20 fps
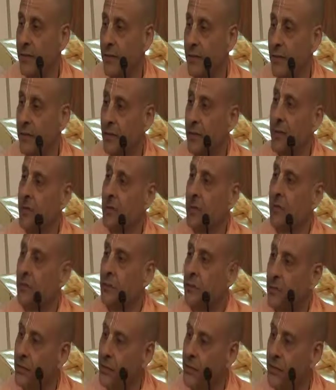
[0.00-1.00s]
it leads
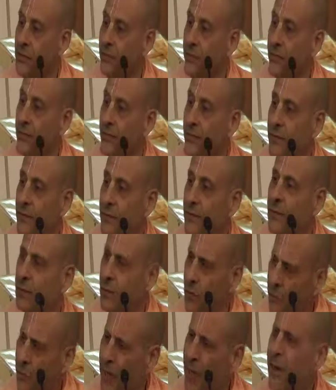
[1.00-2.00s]
us to
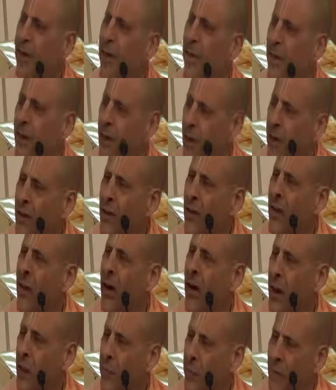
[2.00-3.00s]
so many
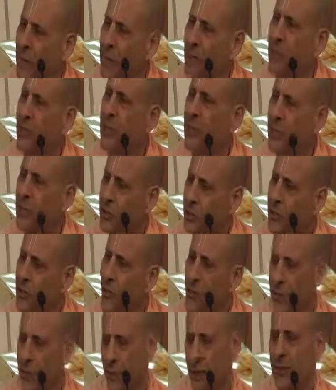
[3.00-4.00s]
karmic
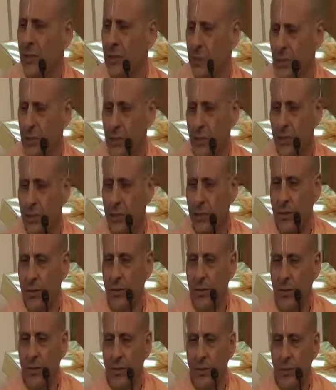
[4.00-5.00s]
situations
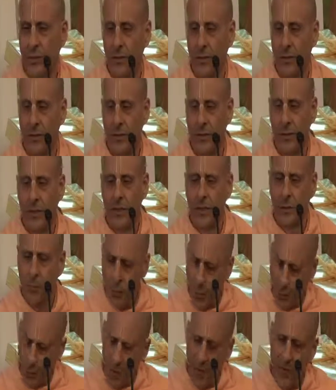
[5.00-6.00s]
and the
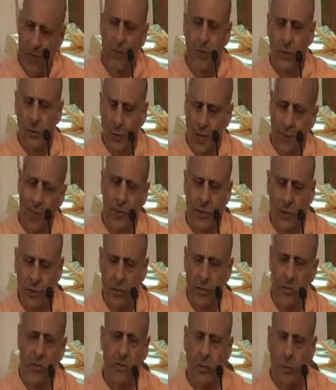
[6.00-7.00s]

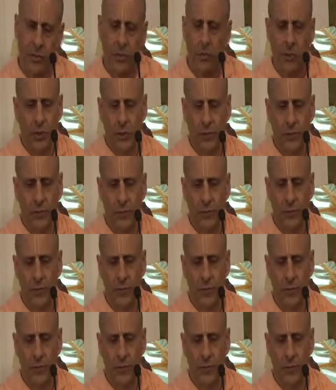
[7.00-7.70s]
perpetuations of illusion.